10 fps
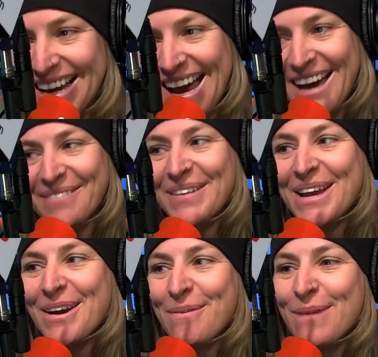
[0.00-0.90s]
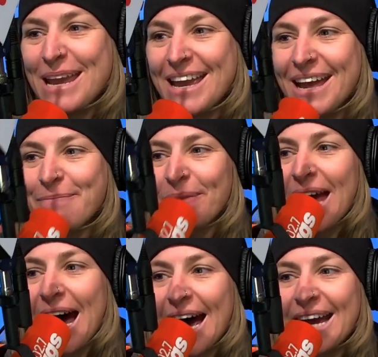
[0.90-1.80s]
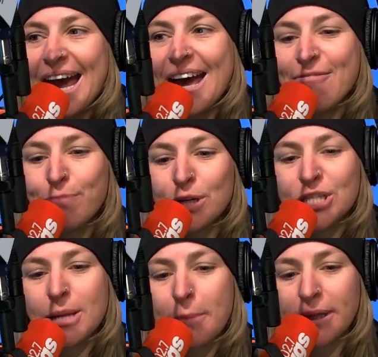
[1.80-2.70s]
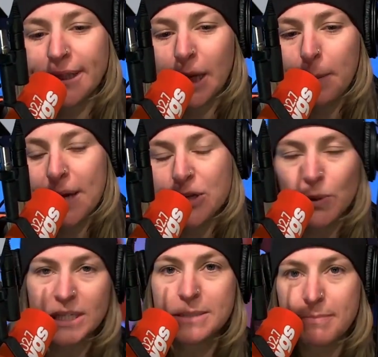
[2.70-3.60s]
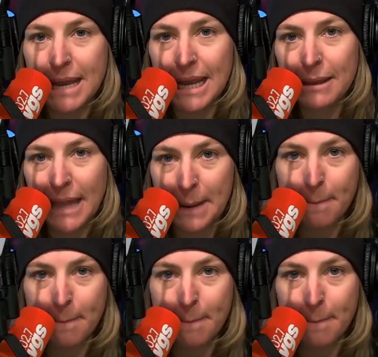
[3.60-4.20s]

I have pushed him a little bit towards me. Like,